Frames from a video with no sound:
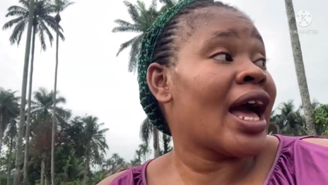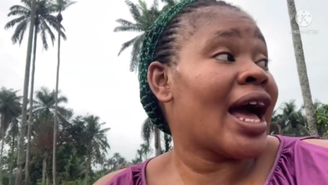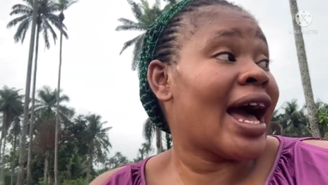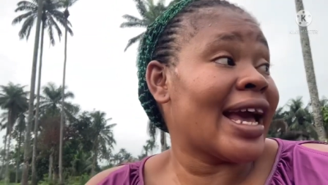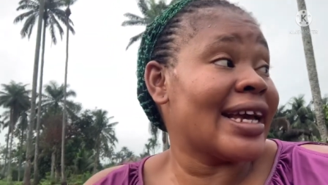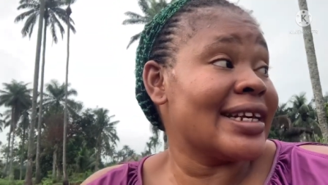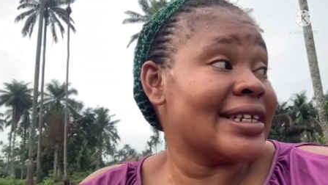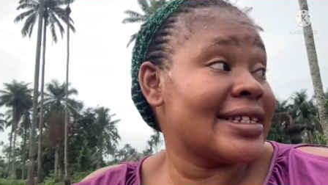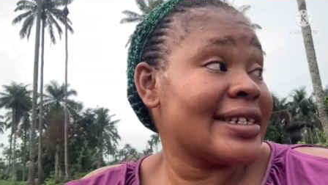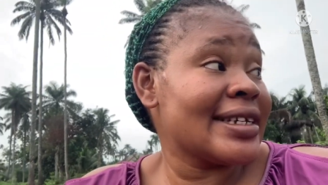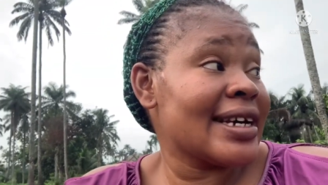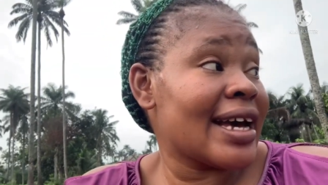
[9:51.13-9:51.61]

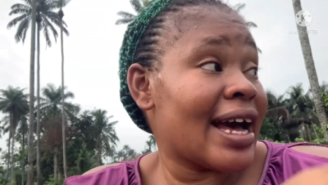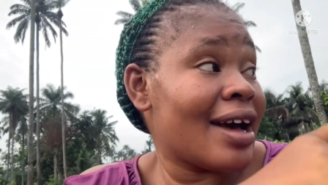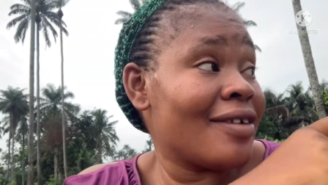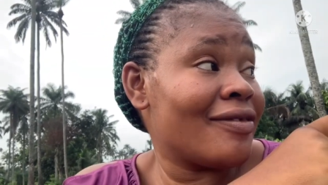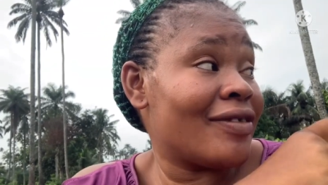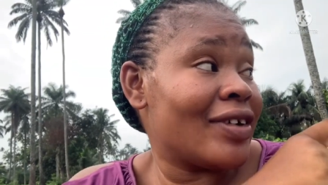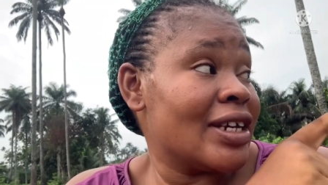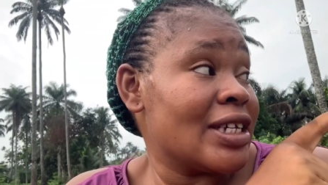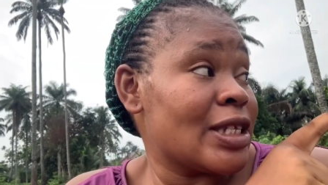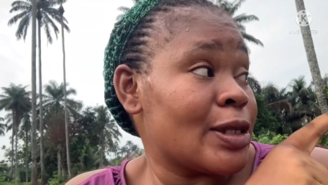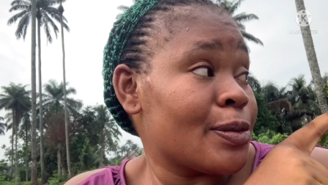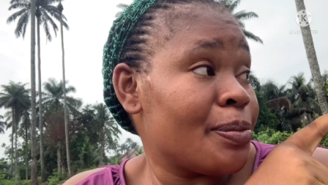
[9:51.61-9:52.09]
I still
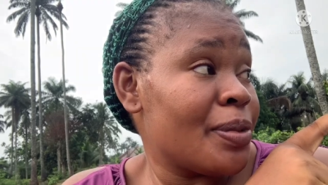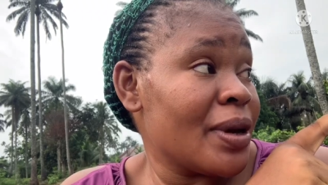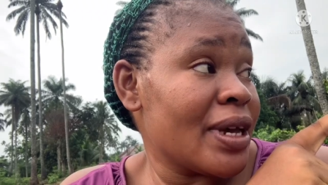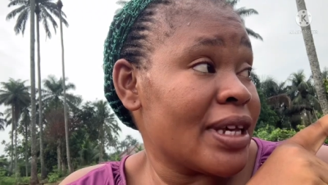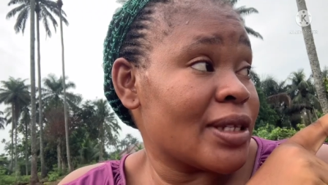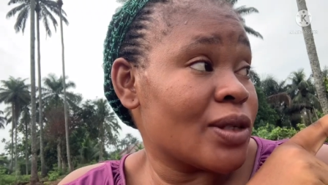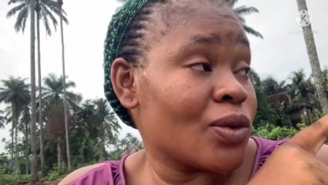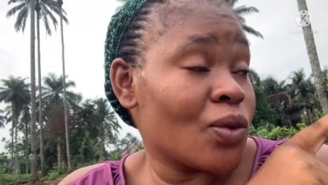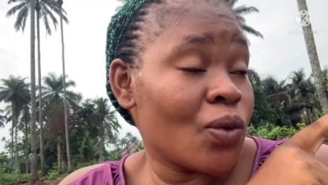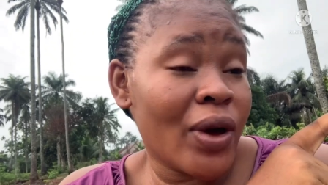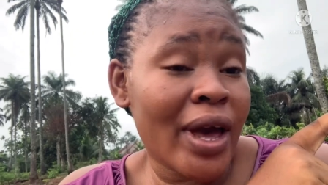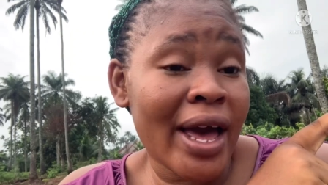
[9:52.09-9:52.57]
have a
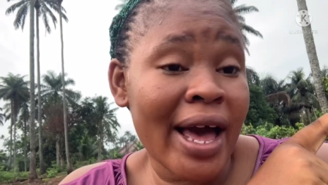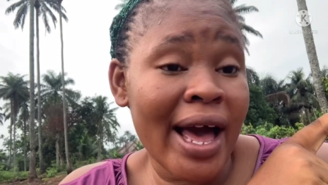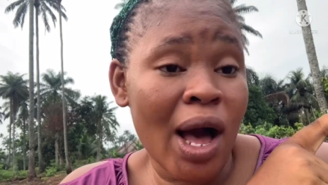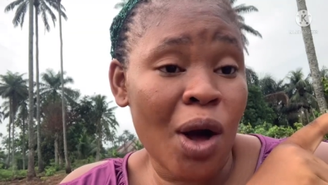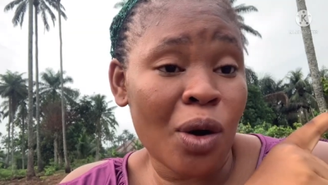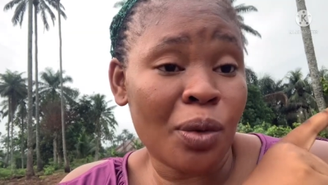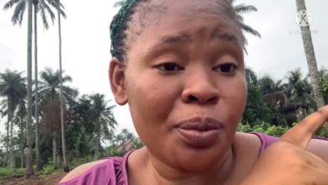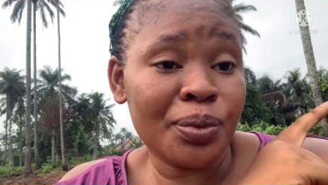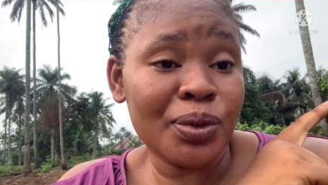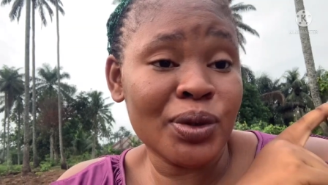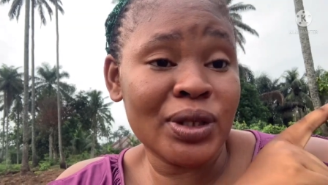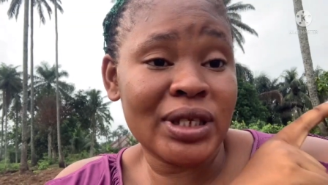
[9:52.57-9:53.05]
space where
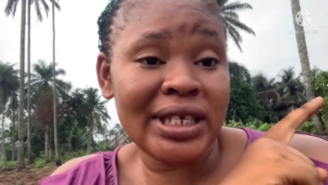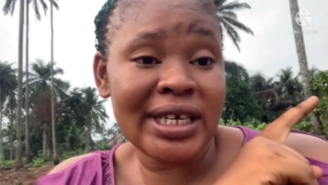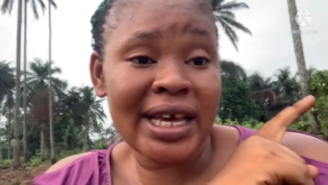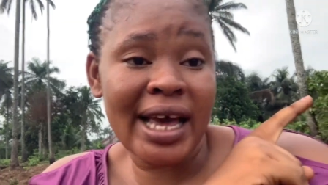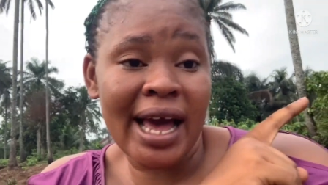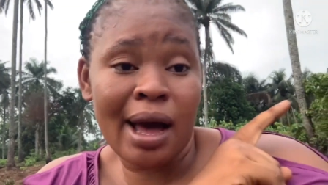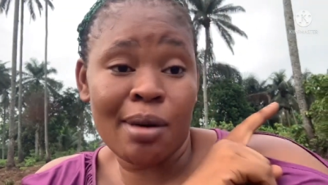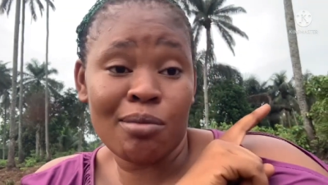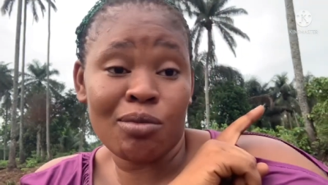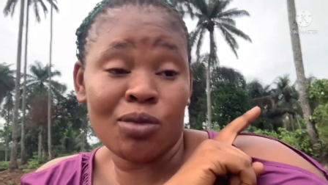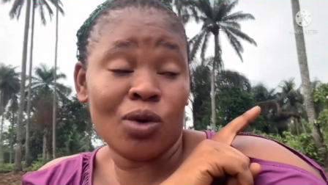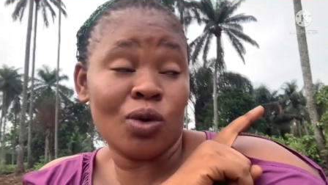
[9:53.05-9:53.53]
I'll put
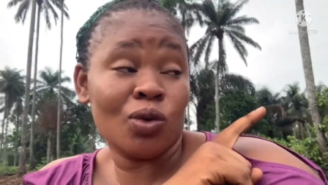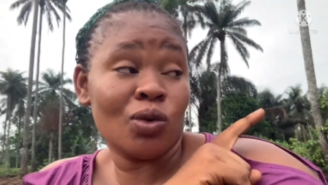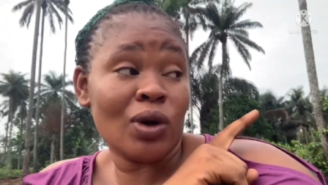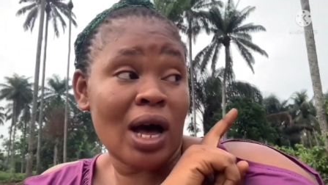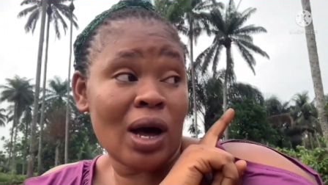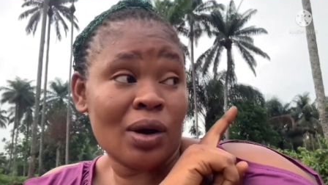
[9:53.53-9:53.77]
yam.